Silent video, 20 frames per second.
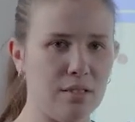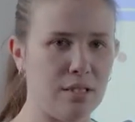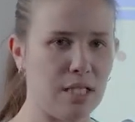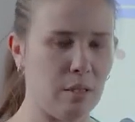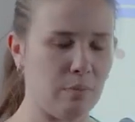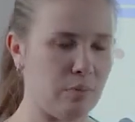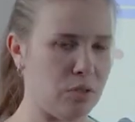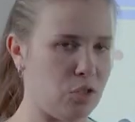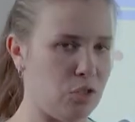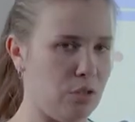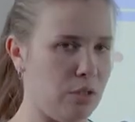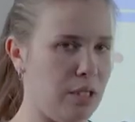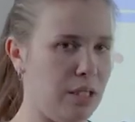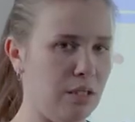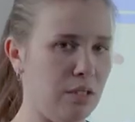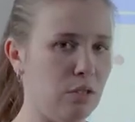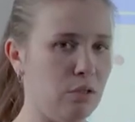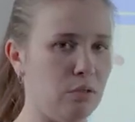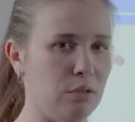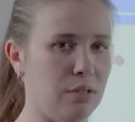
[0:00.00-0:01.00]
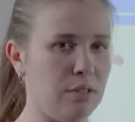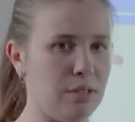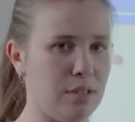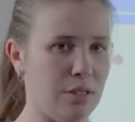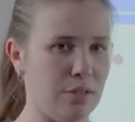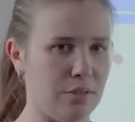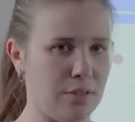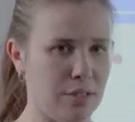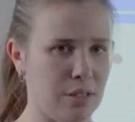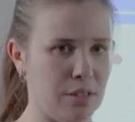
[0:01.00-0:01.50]
the temperature in degrees
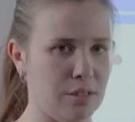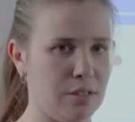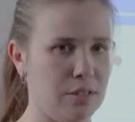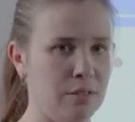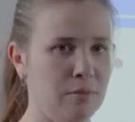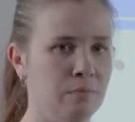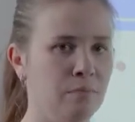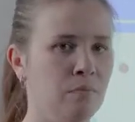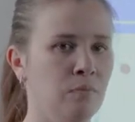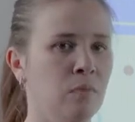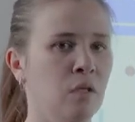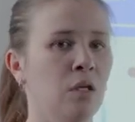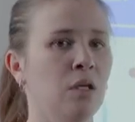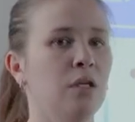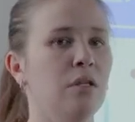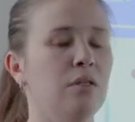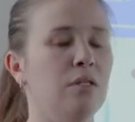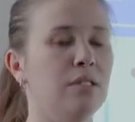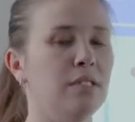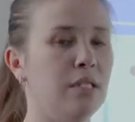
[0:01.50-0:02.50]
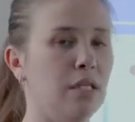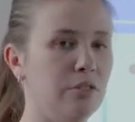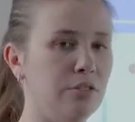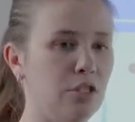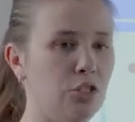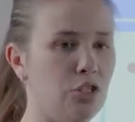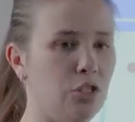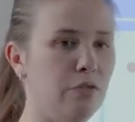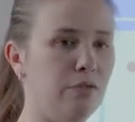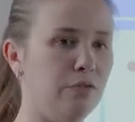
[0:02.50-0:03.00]
Celsius. The
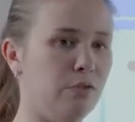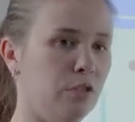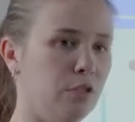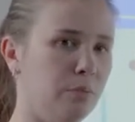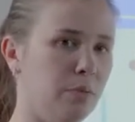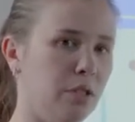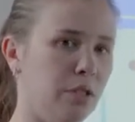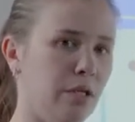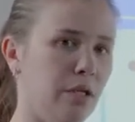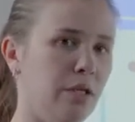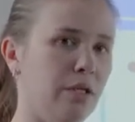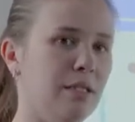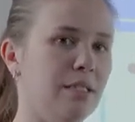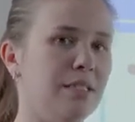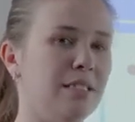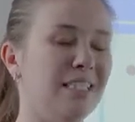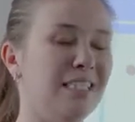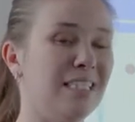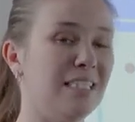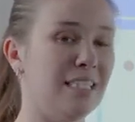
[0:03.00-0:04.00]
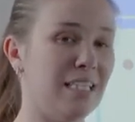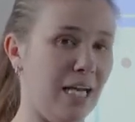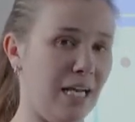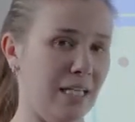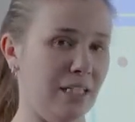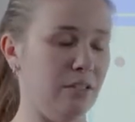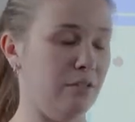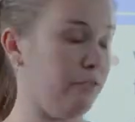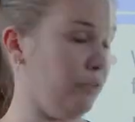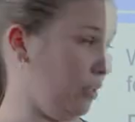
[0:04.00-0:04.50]
delta G formula is
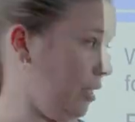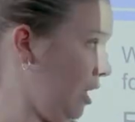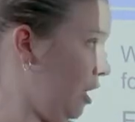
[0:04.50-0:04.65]
designed for